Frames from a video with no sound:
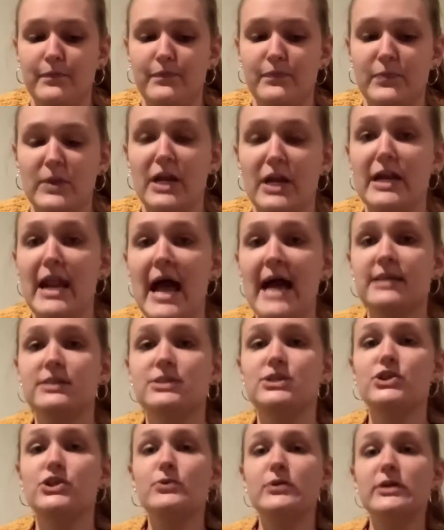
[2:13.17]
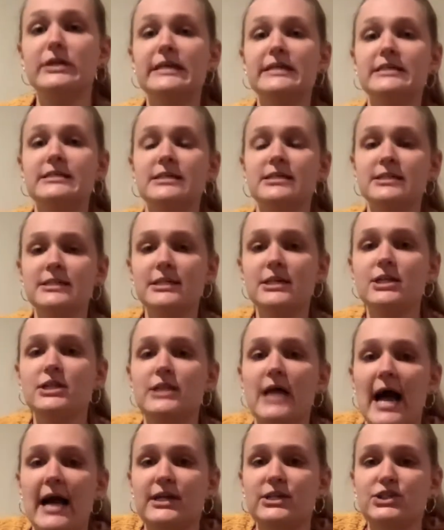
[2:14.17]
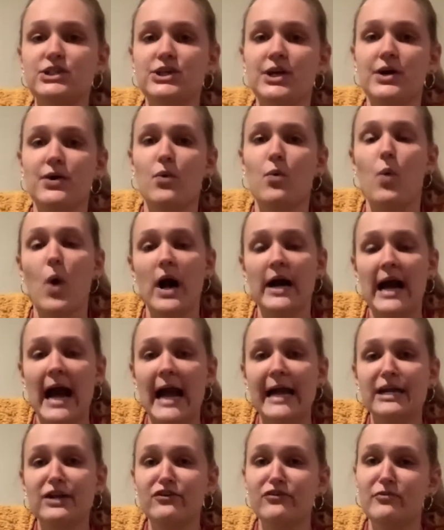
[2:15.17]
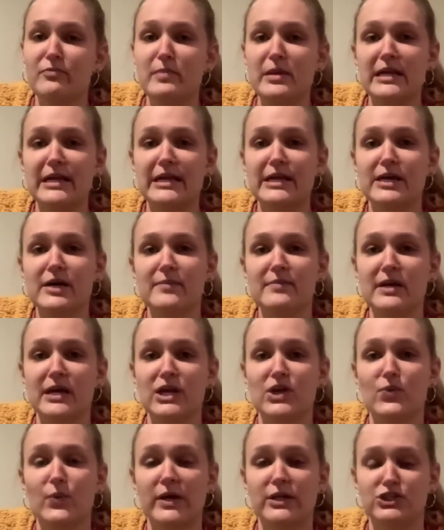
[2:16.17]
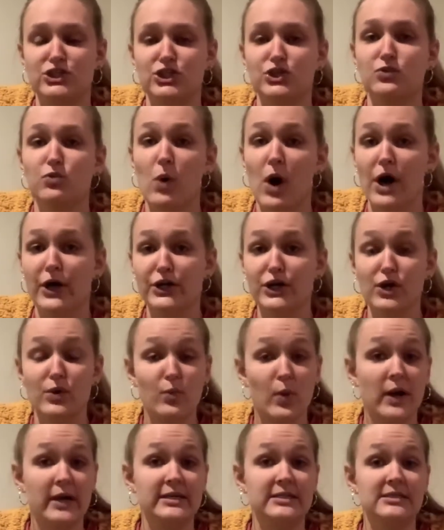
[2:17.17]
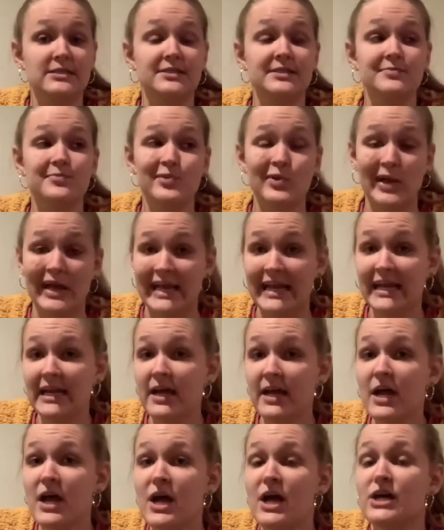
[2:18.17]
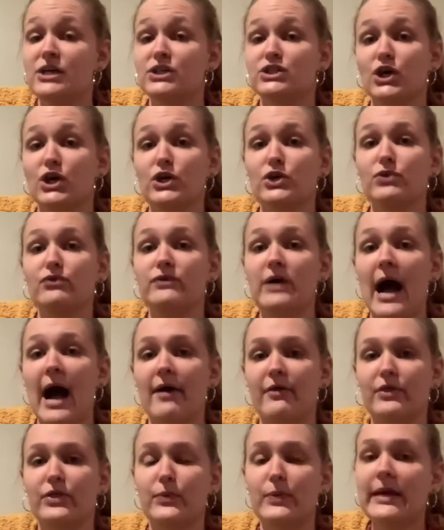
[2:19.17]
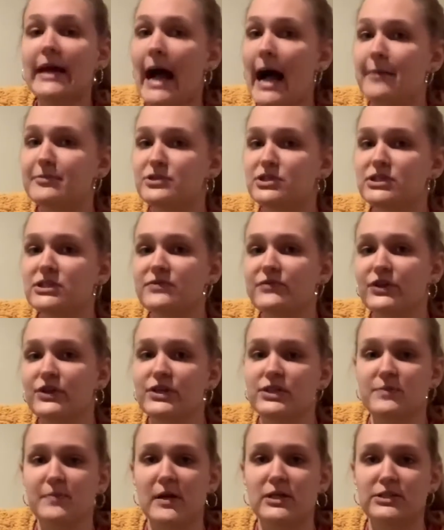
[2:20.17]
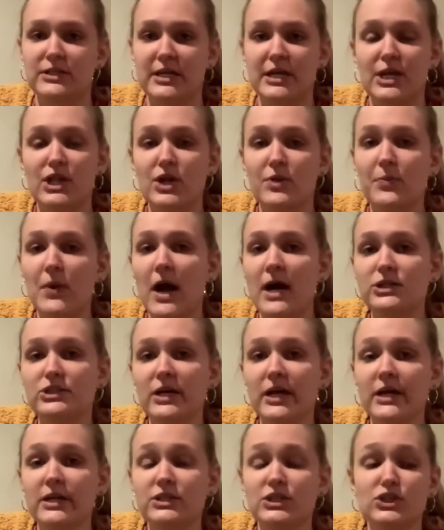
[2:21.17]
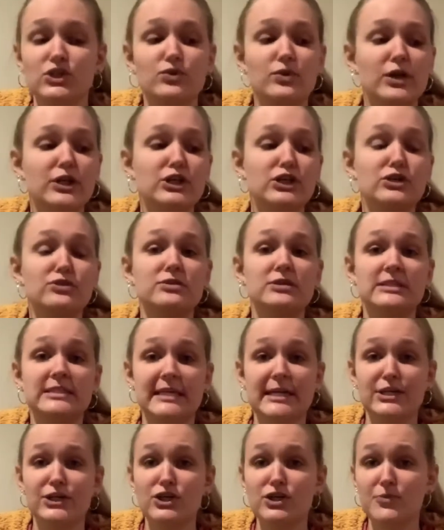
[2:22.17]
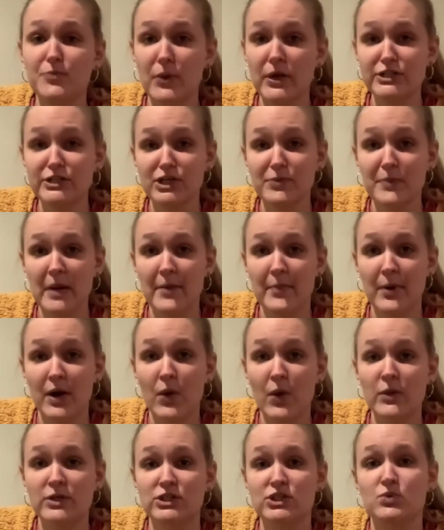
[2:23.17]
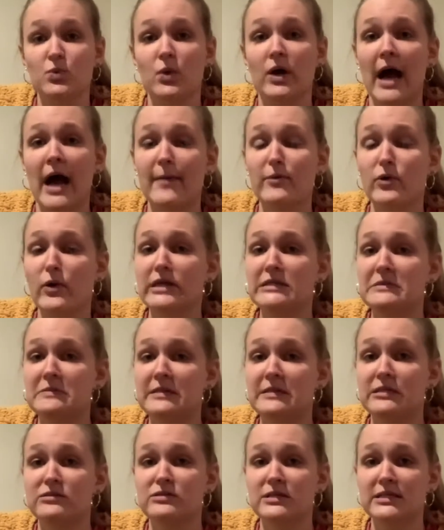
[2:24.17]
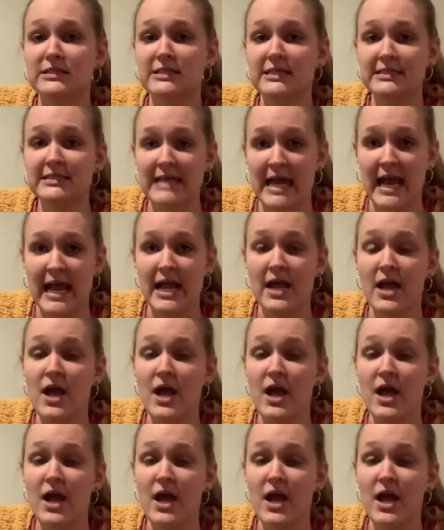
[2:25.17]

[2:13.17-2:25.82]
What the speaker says: Next, you will need to select what kind of medium in which you want your work displayed. So you've got three options for this particular project. You can use standard printer paper, which is what I'm going to be using today.